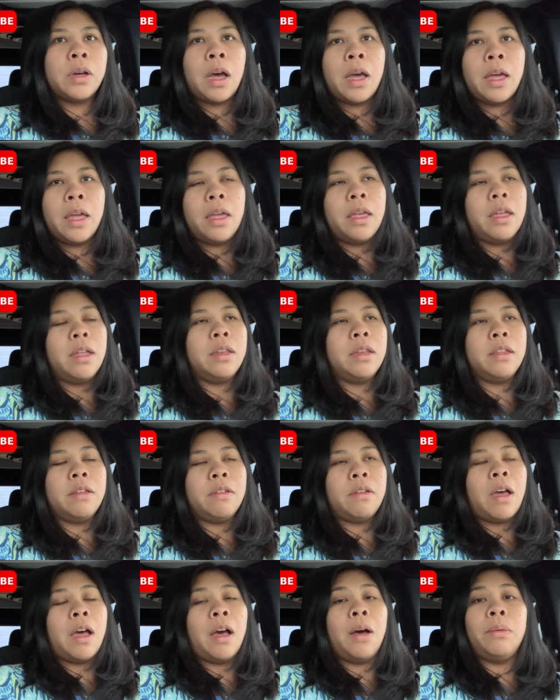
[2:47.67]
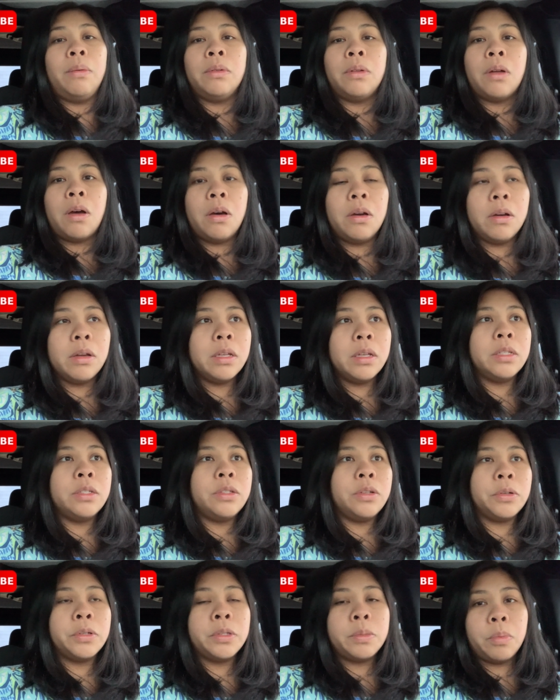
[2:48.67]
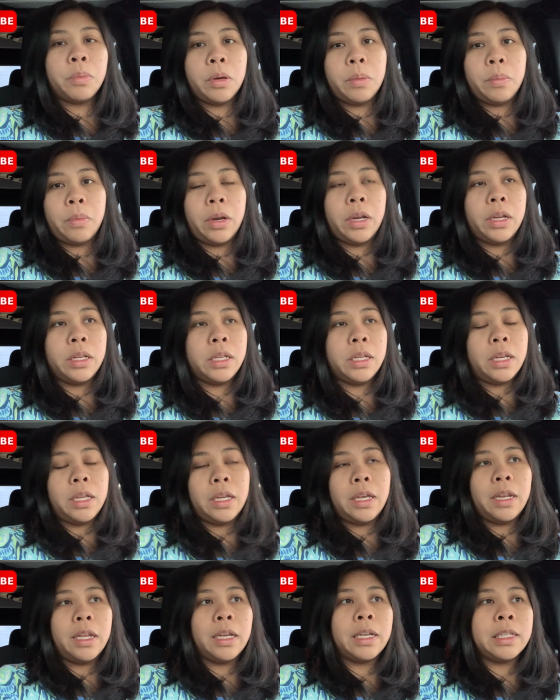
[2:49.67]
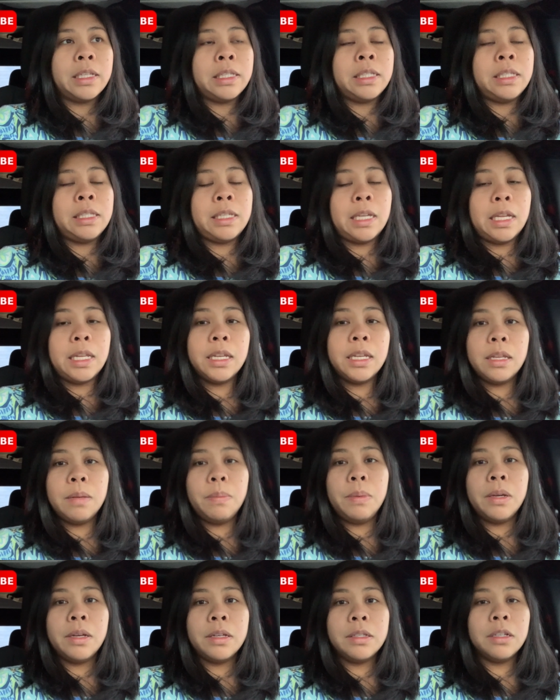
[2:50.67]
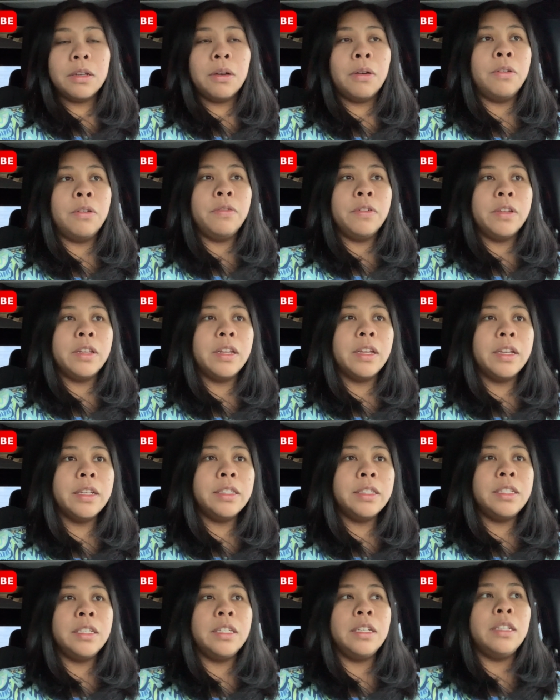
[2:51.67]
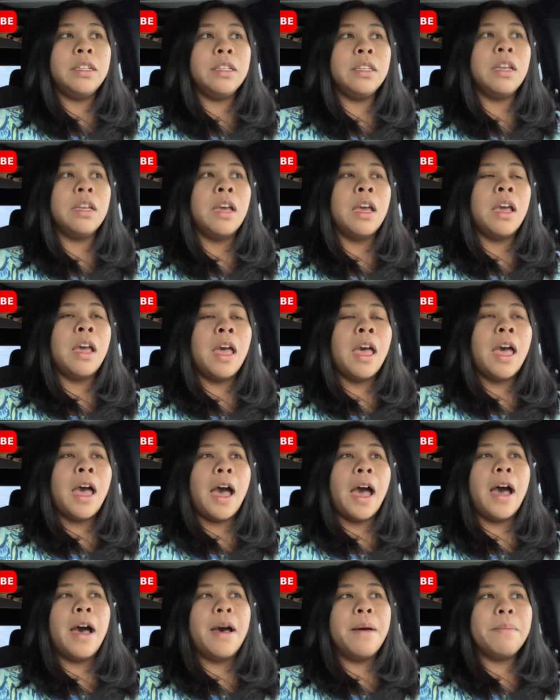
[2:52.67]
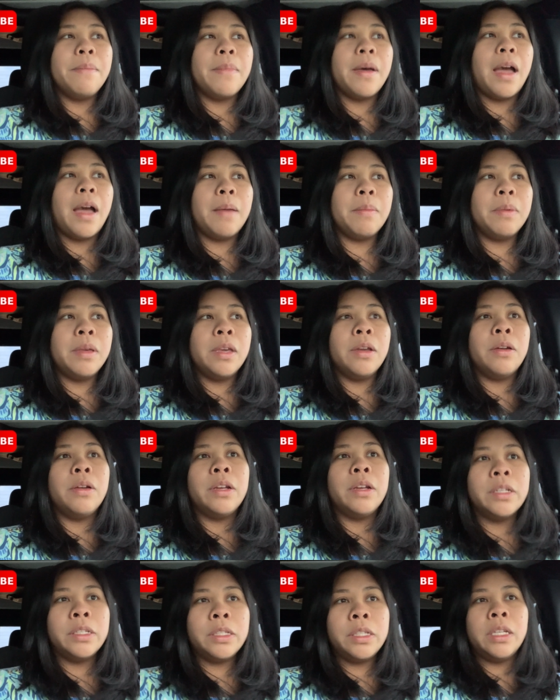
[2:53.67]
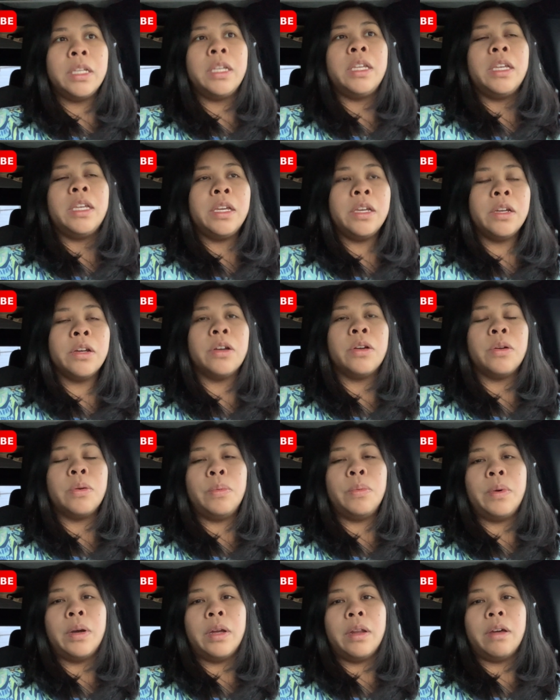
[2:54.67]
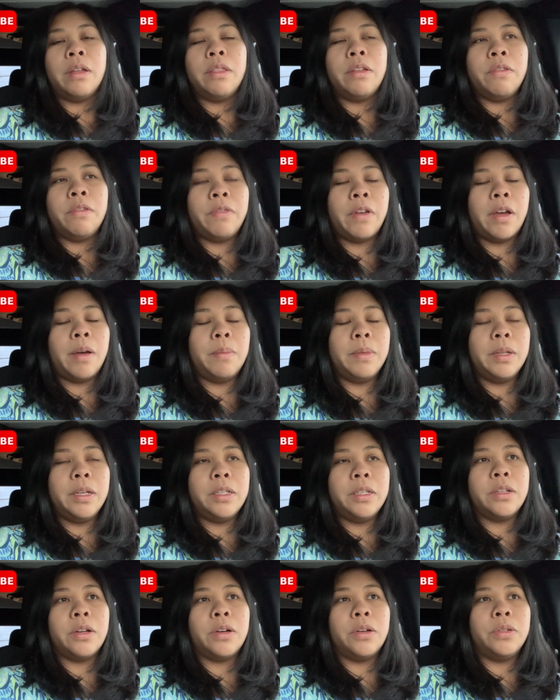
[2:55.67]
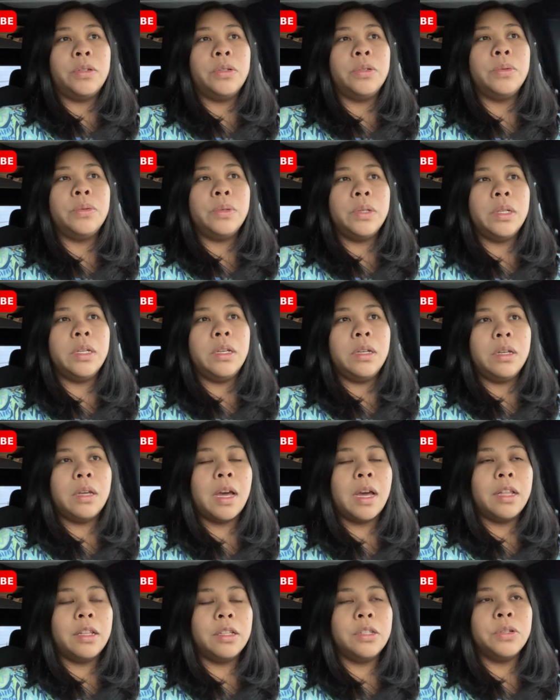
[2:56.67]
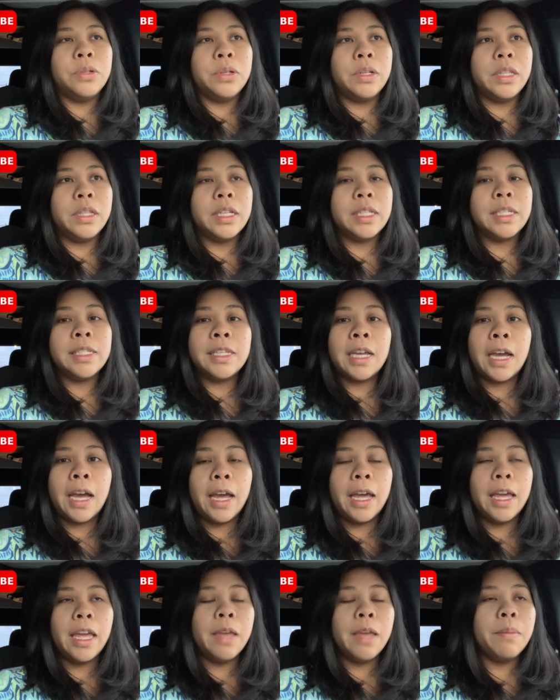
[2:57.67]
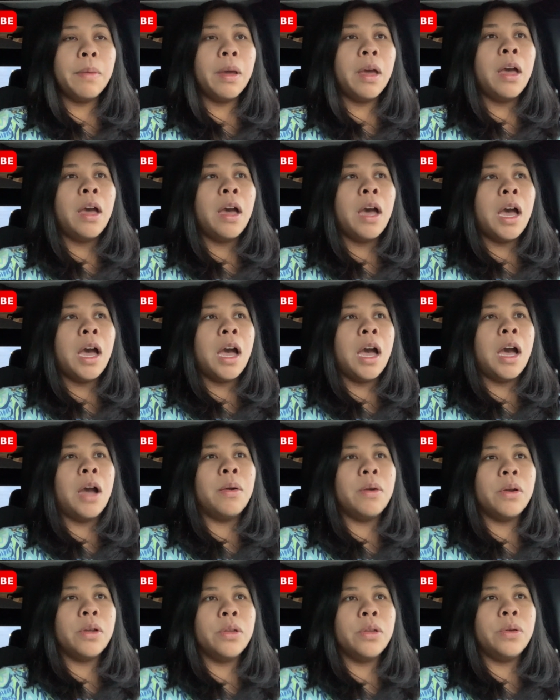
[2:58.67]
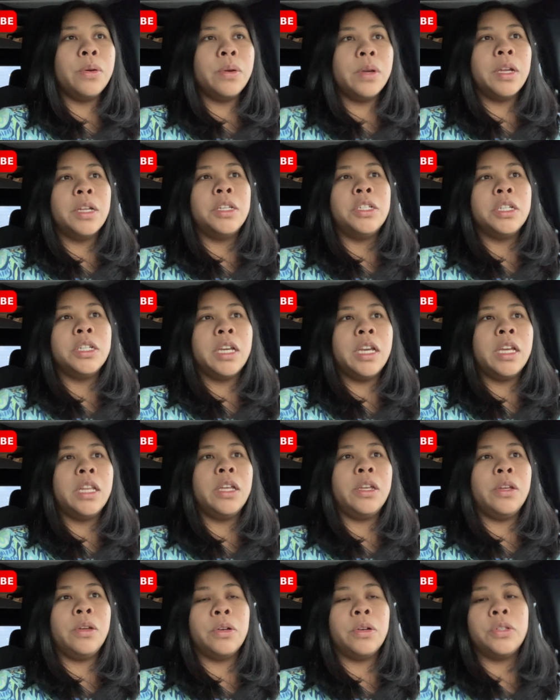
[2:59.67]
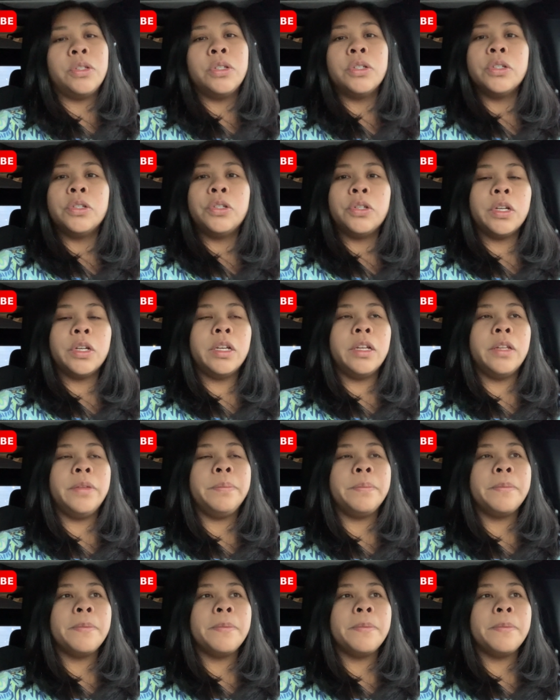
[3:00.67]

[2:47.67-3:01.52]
And how long is your spring break? Did it get extended because of COVID-19? I'm curious to hear what other families are doing during this time. How are you educating your children?